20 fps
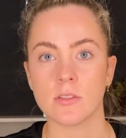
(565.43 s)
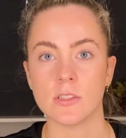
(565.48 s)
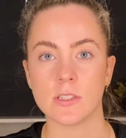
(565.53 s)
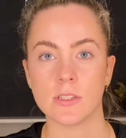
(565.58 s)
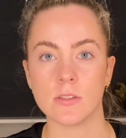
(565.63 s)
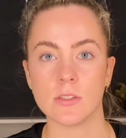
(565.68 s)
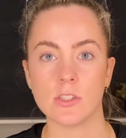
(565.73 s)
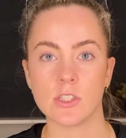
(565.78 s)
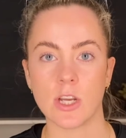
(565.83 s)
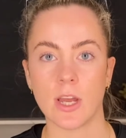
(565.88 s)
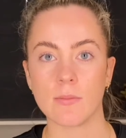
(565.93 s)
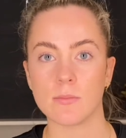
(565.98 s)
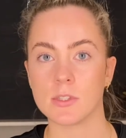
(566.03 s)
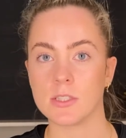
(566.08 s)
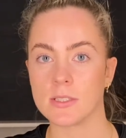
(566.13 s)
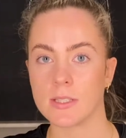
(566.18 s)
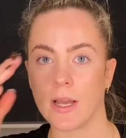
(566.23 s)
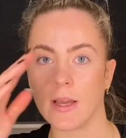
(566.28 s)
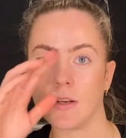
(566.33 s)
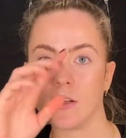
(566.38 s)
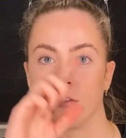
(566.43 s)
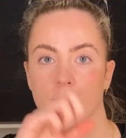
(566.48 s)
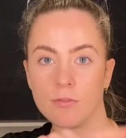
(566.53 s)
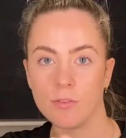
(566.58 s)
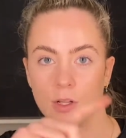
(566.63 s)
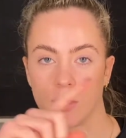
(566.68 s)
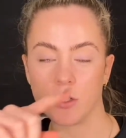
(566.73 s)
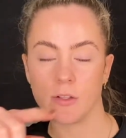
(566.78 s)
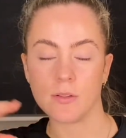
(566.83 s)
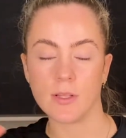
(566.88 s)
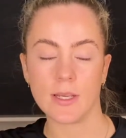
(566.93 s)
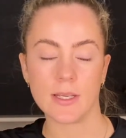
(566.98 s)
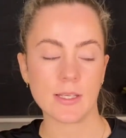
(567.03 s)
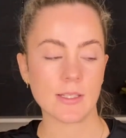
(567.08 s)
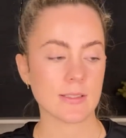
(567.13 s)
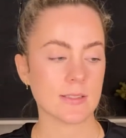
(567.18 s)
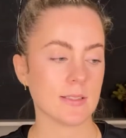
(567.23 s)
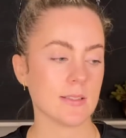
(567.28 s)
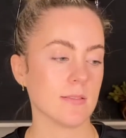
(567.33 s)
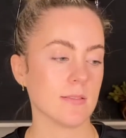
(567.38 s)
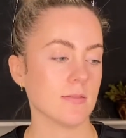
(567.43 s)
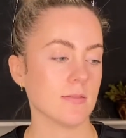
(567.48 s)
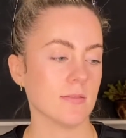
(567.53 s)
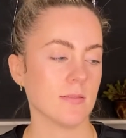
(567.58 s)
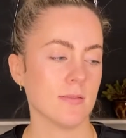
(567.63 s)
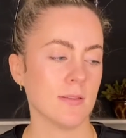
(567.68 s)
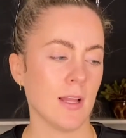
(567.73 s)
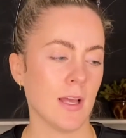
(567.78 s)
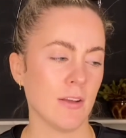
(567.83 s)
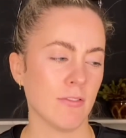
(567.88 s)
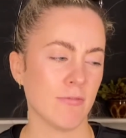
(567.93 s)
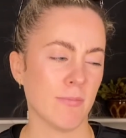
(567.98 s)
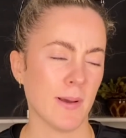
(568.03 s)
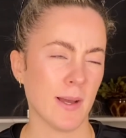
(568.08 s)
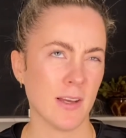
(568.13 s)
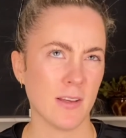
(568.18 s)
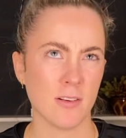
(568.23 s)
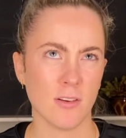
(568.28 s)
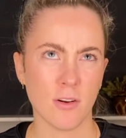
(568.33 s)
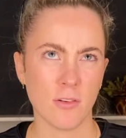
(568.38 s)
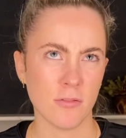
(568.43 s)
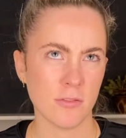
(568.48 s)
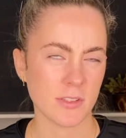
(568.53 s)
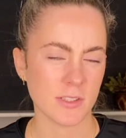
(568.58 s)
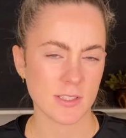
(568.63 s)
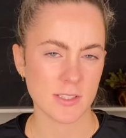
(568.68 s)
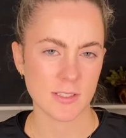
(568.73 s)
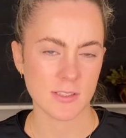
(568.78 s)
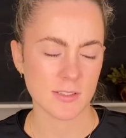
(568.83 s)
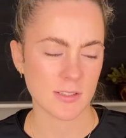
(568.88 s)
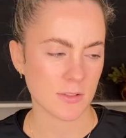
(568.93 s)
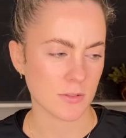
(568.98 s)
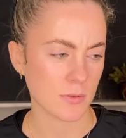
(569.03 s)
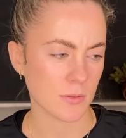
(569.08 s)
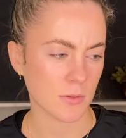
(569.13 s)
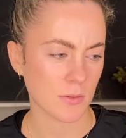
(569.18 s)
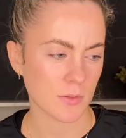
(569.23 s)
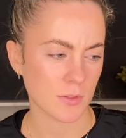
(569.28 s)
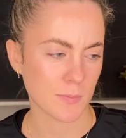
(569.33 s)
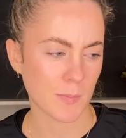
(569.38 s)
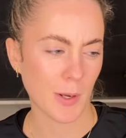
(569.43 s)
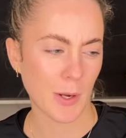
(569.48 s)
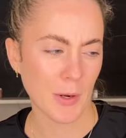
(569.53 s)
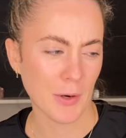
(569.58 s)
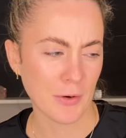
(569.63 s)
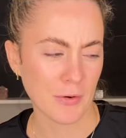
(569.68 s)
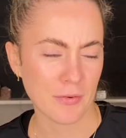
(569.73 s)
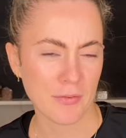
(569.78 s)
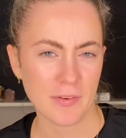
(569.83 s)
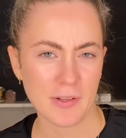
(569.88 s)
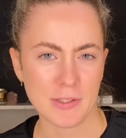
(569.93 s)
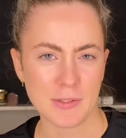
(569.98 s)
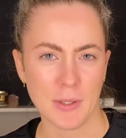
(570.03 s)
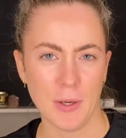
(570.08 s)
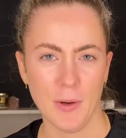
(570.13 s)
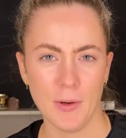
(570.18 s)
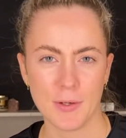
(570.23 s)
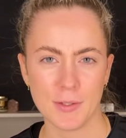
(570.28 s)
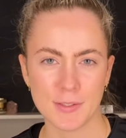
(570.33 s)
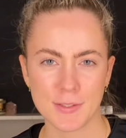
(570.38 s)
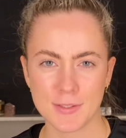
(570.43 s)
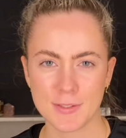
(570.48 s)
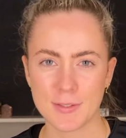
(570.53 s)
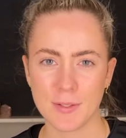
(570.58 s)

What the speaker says: So the chapters kind of follow like his life pattern, obviously, because that's what an autobiography does.